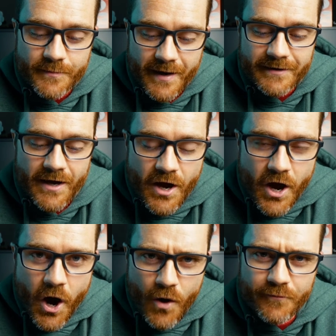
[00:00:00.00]
But
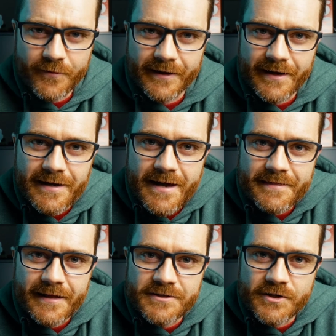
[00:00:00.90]
hopefully
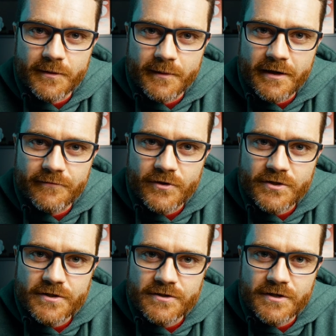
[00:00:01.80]
that's going to be of
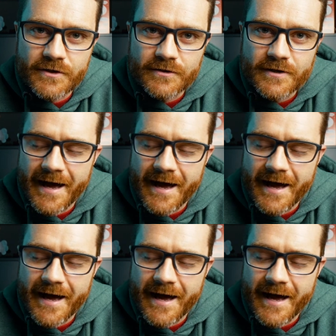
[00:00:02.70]
use to you,